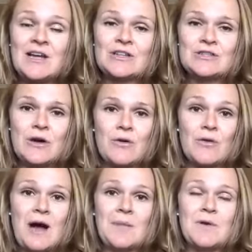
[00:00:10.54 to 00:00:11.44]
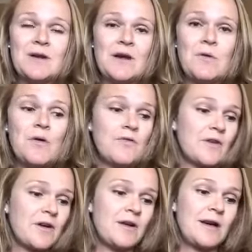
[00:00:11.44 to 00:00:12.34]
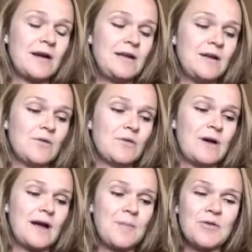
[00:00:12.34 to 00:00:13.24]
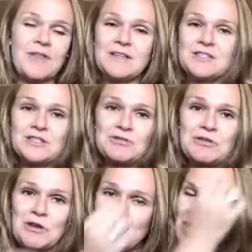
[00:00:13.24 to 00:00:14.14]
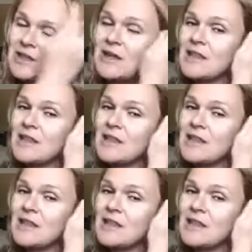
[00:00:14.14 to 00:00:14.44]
So I'm gonna go over, a couple things just really quickly.